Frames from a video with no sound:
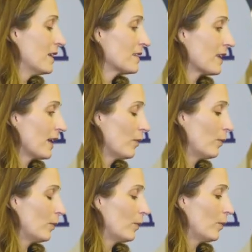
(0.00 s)
say
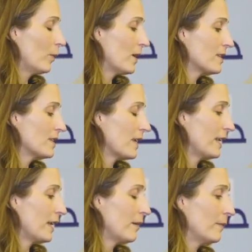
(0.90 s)
was
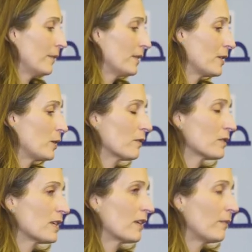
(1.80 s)
that um, at the
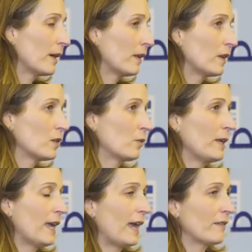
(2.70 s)
University of Maryland,
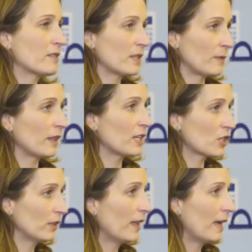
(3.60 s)
we have a
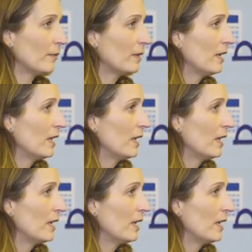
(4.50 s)
simulation lab.